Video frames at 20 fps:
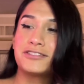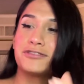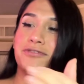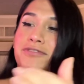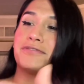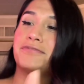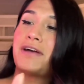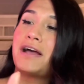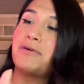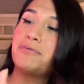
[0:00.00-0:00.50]
So
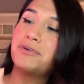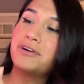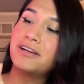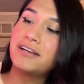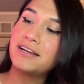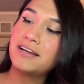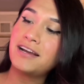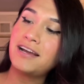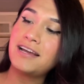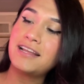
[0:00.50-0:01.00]
if I were to
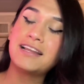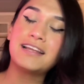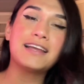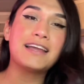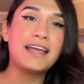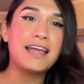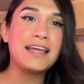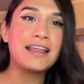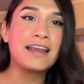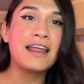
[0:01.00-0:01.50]
cut it
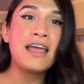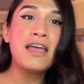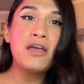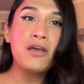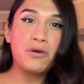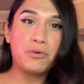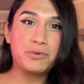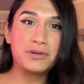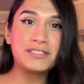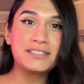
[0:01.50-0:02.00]
and
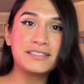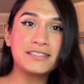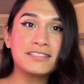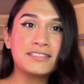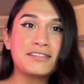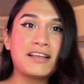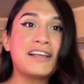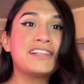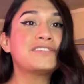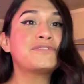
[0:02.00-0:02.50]
we're
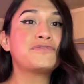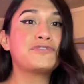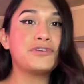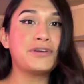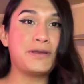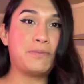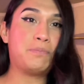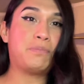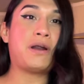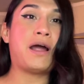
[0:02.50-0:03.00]
successful
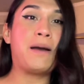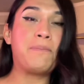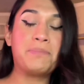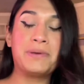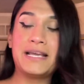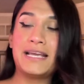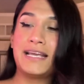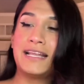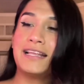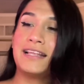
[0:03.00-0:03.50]
in
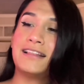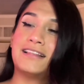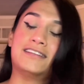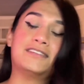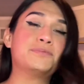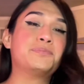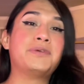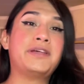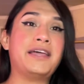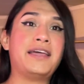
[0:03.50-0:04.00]
propagating this
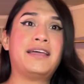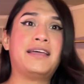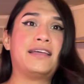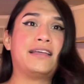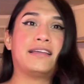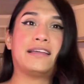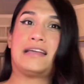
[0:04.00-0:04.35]
plant,